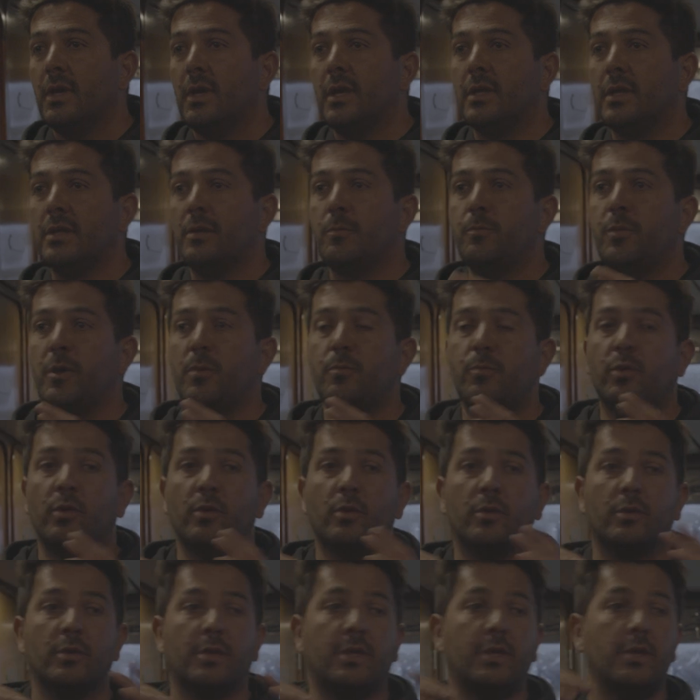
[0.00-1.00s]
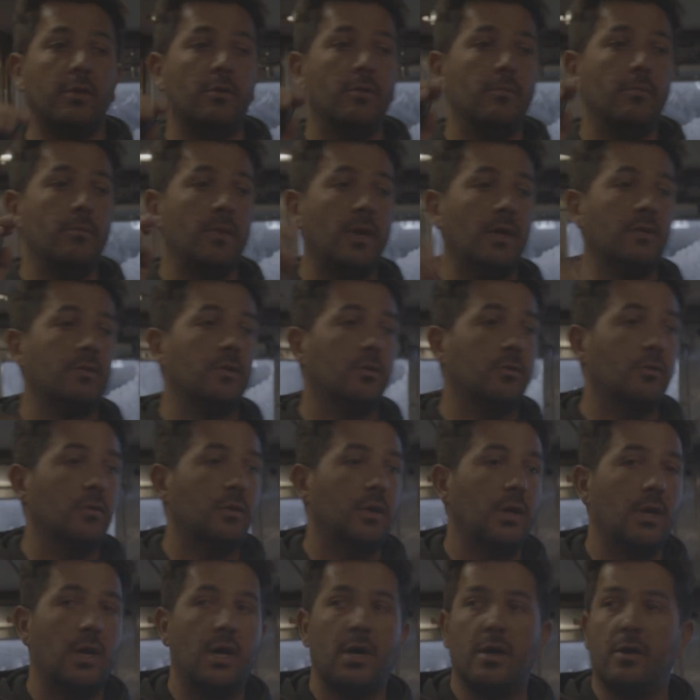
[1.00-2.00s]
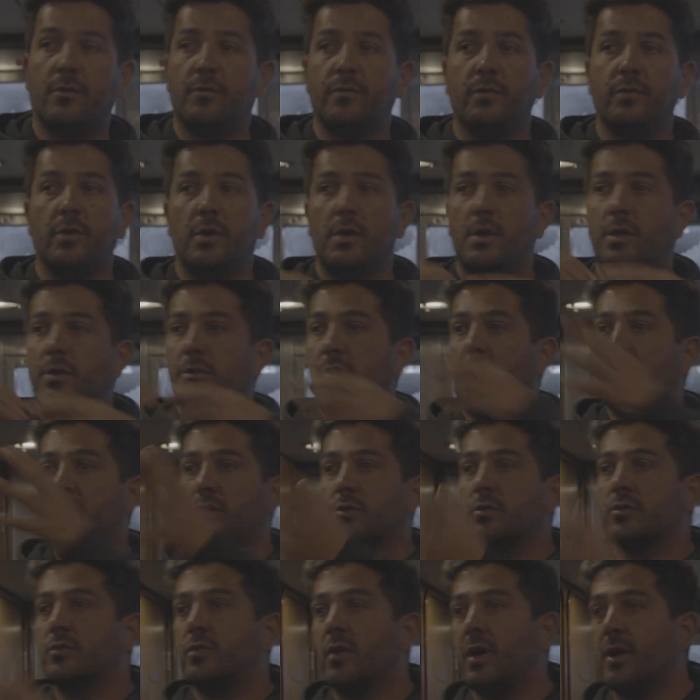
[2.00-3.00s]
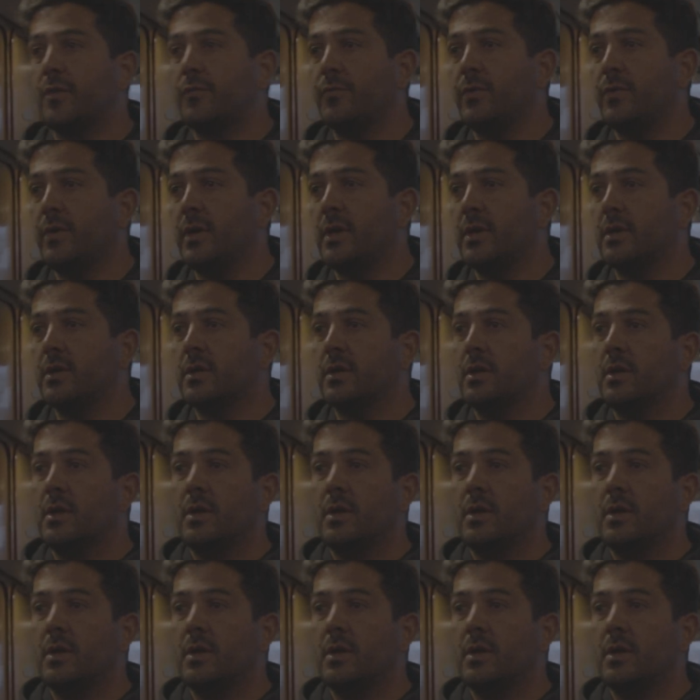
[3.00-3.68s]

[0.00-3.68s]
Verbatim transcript: and the people here in Mexico, they have narco traffic,